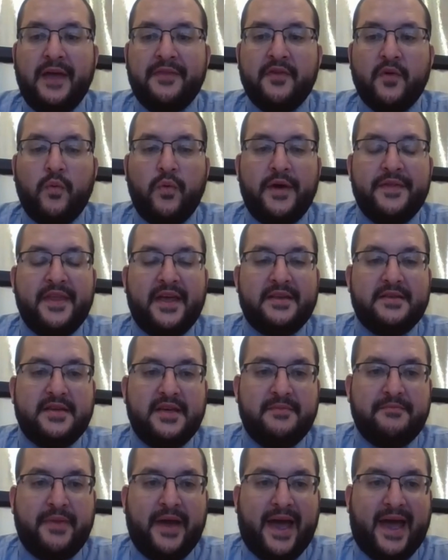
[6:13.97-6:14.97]
And the one that
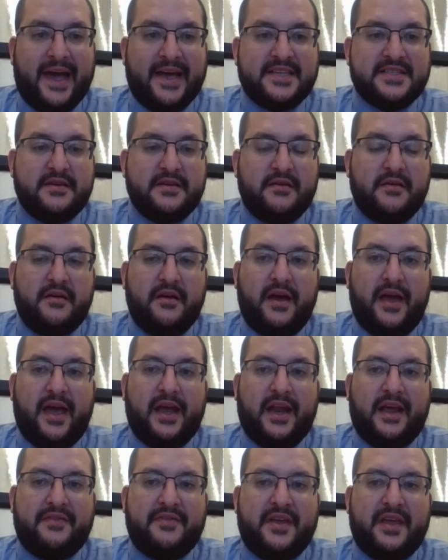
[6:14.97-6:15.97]
did pass,
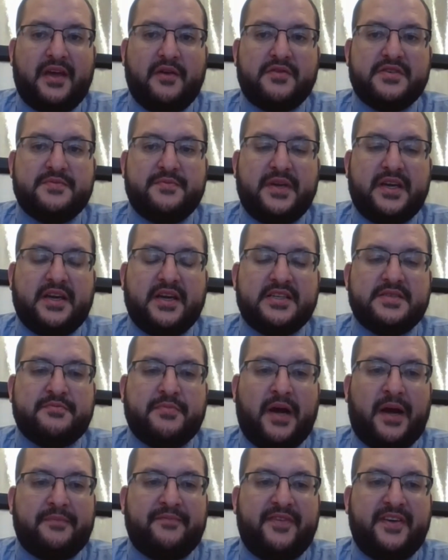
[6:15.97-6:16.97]
and I think it was because
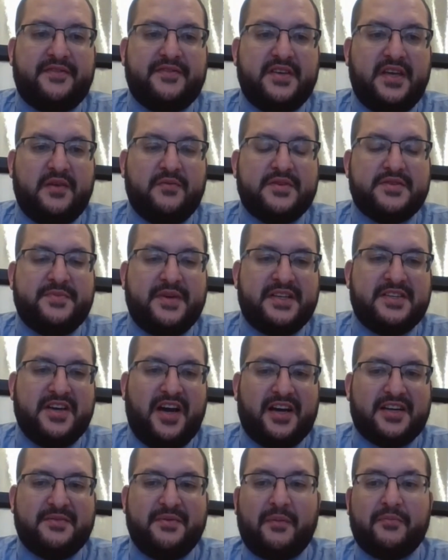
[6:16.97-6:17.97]
Prop 15 was being
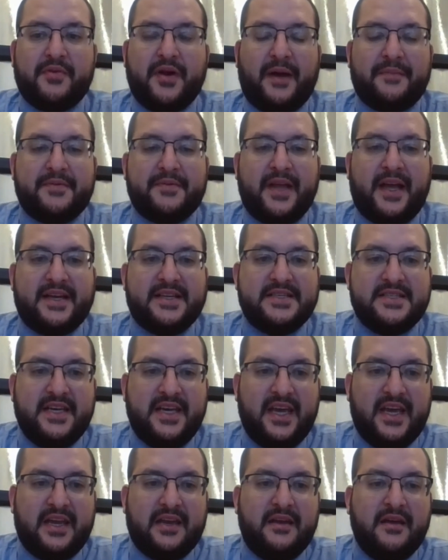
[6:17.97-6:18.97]
talked about, Prop
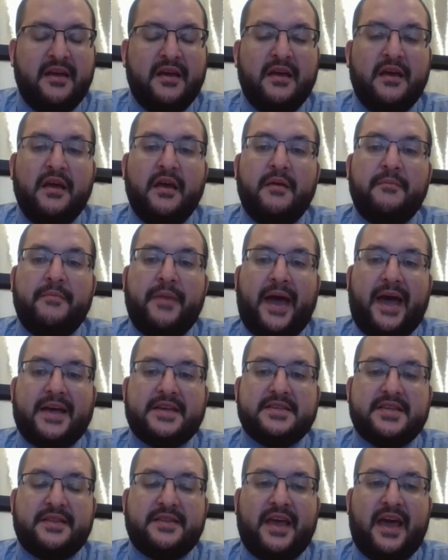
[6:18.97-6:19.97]
19
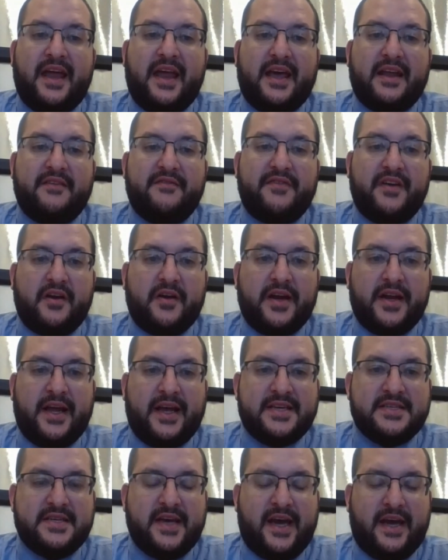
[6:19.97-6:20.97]
passed, and that had a very
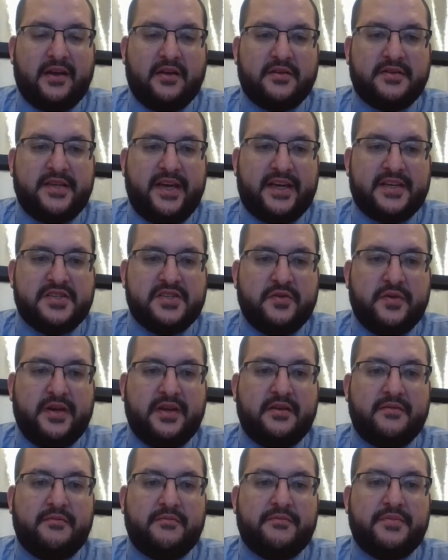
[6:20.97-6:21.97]
nice title attached to
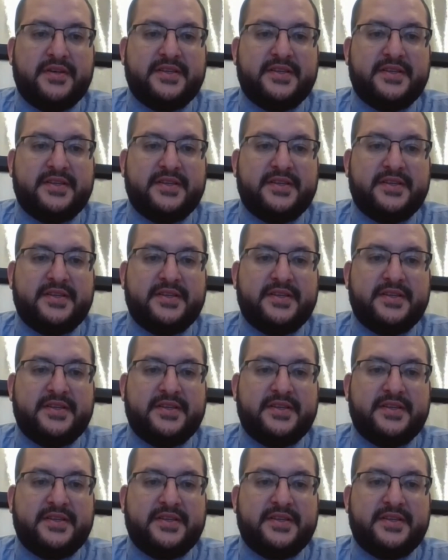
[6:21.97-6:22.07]
it,